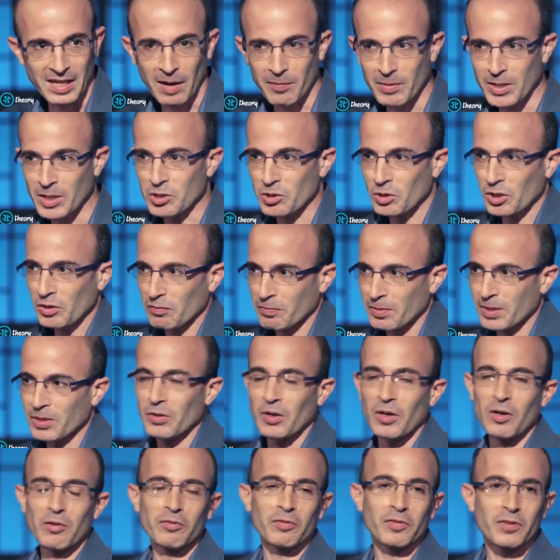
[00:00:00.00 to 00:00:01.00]
I mean, it should have been
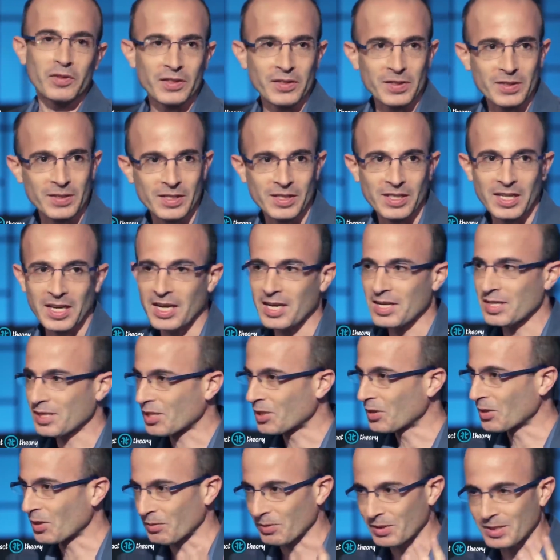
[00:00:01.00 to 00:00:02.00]
obvious at
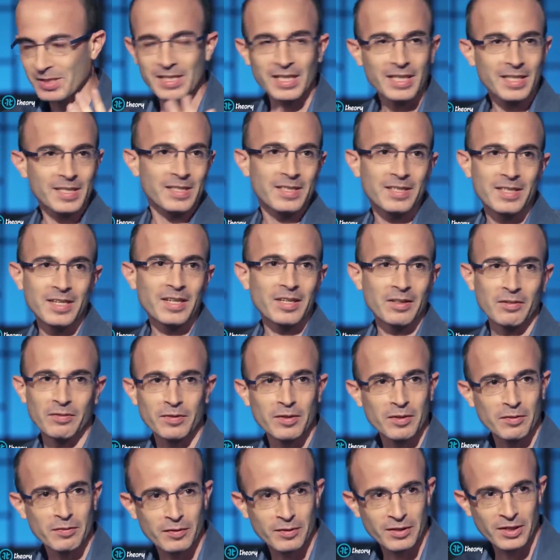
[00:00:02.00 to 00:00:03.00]
age, 16,
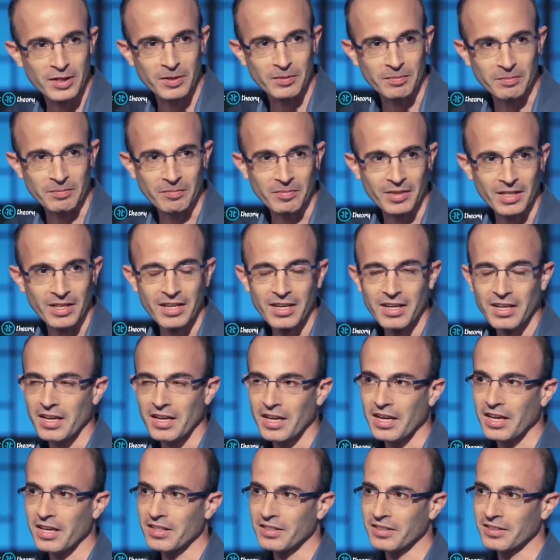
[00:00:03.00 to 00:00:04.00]
15.
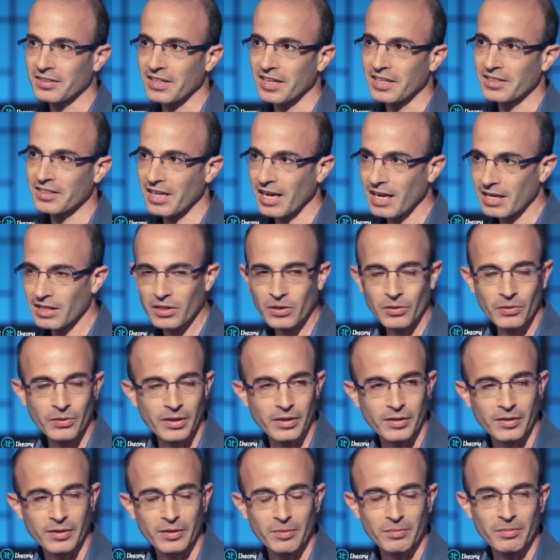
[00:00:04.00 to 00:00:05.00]
And an
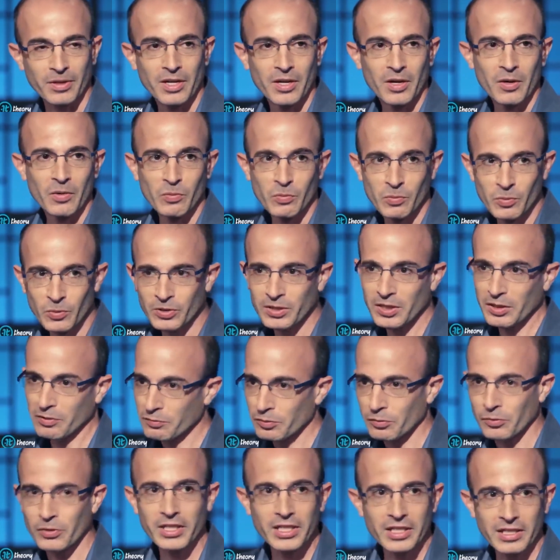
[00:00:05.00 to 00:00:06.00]
algorithm would
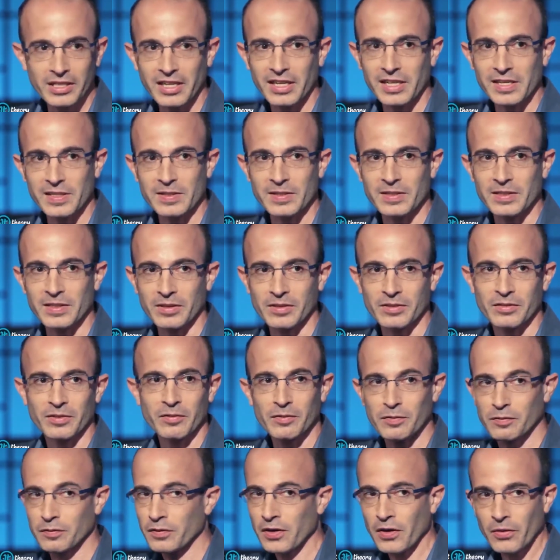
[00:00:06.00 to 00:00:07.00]
have realized it
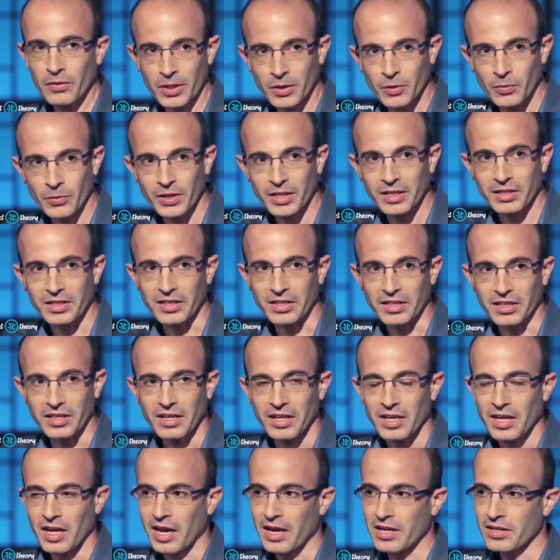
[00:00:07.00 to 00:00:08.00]
very quickly.
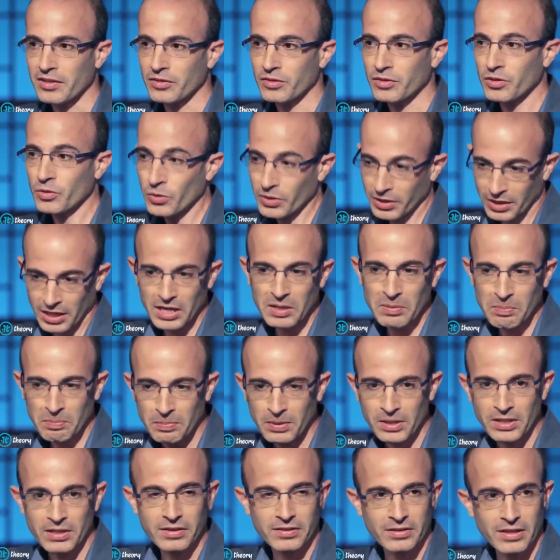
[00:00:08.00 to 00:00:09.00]
And you can
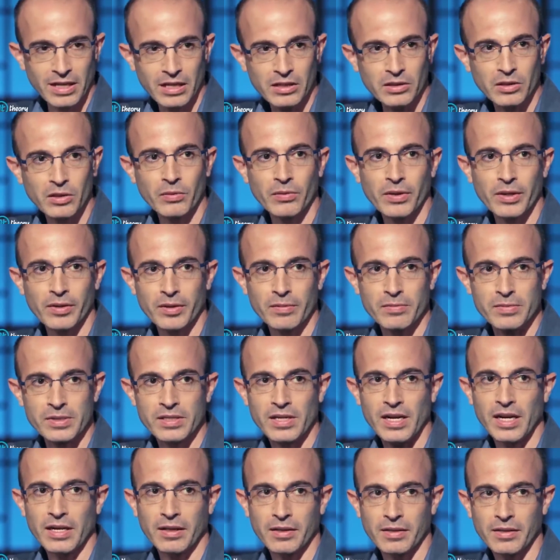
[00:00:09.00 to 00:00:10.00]
build algorithms
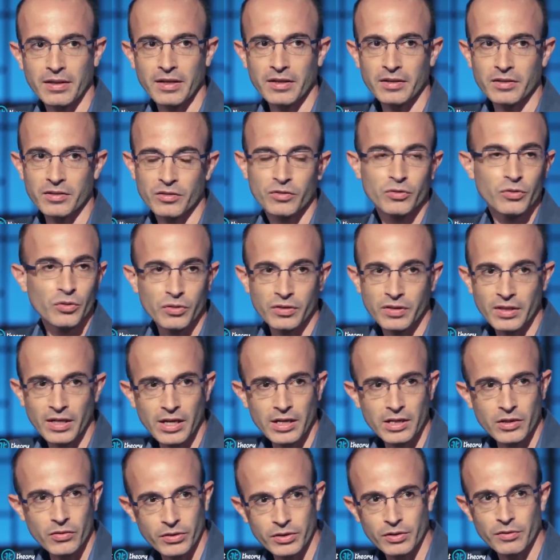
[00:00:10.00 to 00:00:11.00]
like that
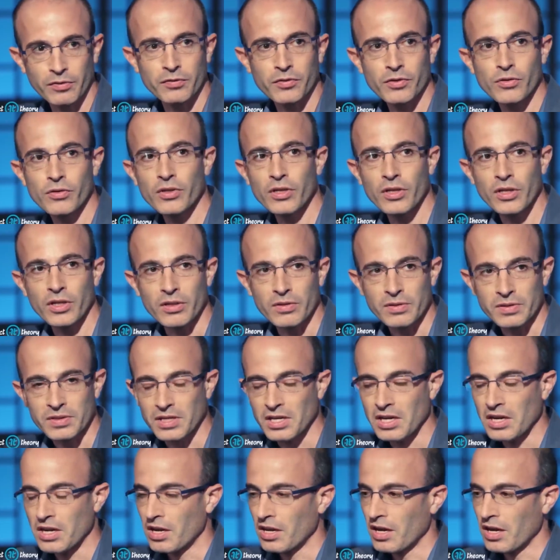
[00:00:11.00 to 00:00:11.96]
today or in a few years.